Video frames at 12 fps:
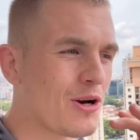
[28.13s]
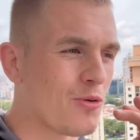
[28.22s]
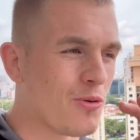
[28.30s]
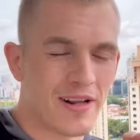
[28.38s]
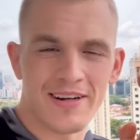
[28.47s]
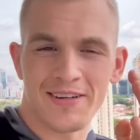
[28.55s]

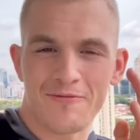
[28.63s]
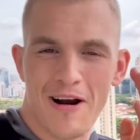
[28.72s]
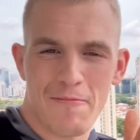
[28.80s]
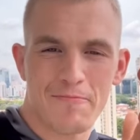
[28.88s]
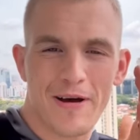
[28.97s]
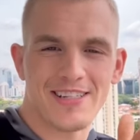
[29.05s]
Quinton
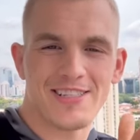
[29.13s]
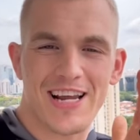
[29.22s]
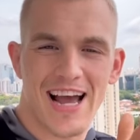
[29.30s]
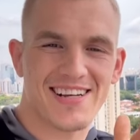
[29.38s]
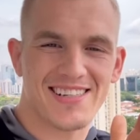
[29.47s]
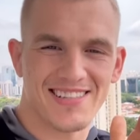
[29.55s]
Rampage
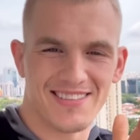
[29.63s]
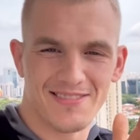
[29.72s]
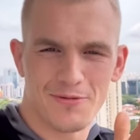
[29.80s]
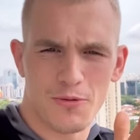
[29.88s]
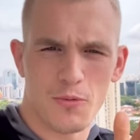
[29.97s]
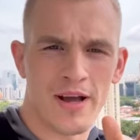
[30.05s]
Jackson
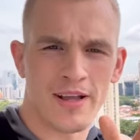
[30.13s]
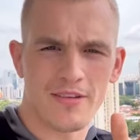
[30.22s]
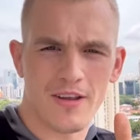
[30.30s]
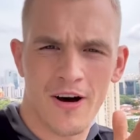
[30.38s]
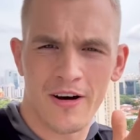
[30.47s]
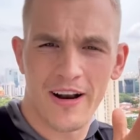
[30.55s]
went
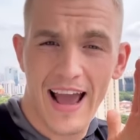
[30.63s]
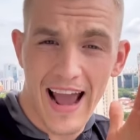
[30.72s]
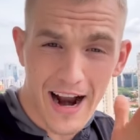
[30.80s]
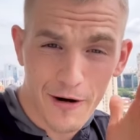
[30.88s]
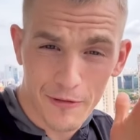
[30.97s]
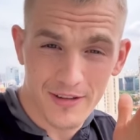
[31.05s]
on
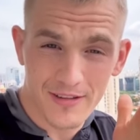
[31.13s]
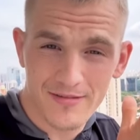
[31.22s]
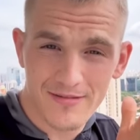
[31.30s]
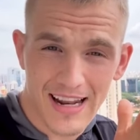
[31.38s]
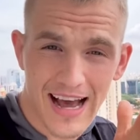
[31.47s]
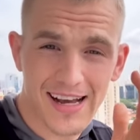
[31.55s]
Ariel
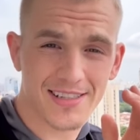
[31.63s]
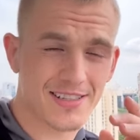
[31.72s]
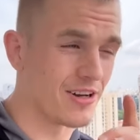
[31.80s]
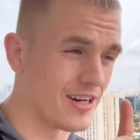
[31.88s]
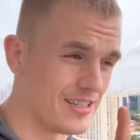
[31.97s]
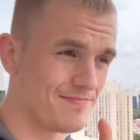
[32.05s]
last
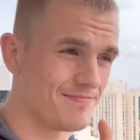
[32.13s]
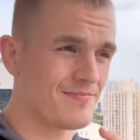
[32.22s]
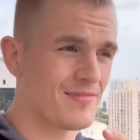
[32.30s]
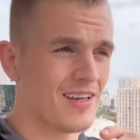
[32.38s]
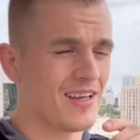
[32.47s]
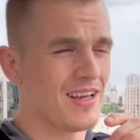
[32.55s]
night
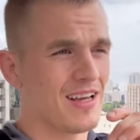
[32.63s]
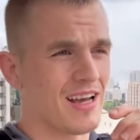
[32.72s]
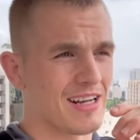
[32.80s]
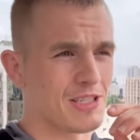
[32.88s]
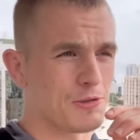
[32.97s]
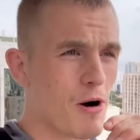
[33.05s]

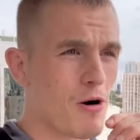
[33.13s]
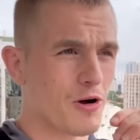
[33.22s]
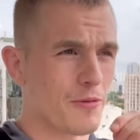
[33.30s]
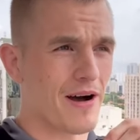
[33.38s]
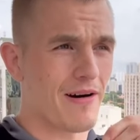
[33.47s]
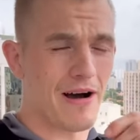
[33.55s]
and spoke
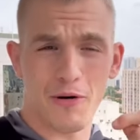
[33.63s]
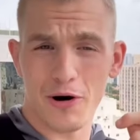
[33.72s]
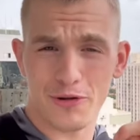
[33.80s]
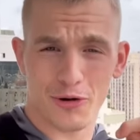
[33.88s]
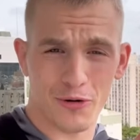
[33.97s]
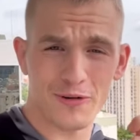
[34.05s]
about how I
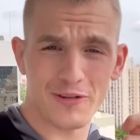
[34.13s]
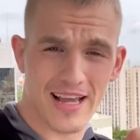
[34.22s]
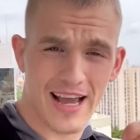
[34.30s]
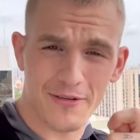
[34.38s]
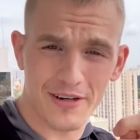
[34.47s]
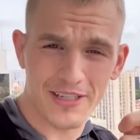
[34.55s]
turned
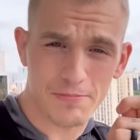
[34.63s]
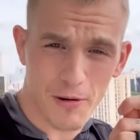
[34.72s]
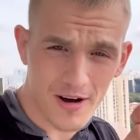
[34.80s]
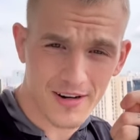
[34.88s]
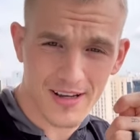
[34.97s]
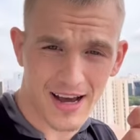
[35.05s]
down his
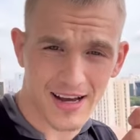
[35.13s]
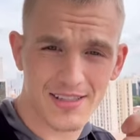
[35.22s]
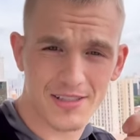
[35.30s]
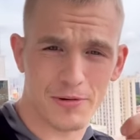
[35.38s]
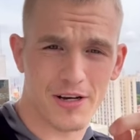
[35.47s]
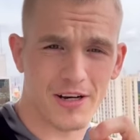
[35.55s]

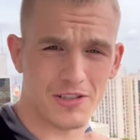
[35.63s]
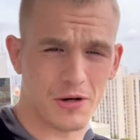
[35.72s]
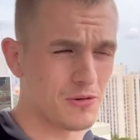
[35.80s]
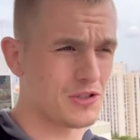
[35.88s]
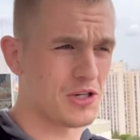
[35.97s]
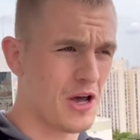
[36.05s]
podcast because I
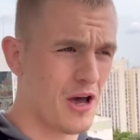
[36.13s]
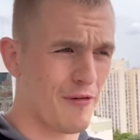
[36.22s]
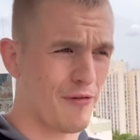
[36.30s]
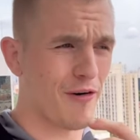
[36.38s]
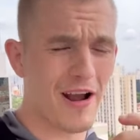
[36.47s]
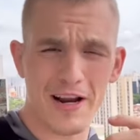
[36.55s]
was
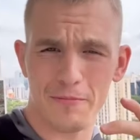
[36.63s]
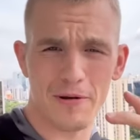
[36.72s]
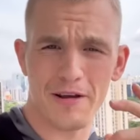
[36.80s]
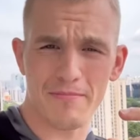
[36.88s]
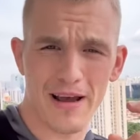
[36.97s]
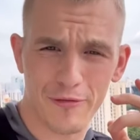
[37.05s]
afraid of
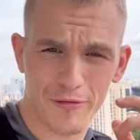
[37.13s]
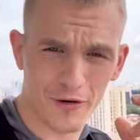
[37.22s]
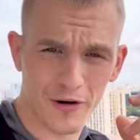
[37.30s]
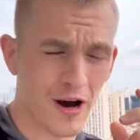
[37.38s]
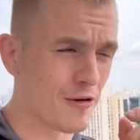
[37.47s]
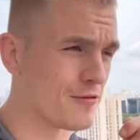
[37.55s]
being made
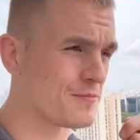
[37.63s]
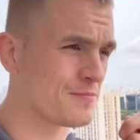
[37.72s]
fun of.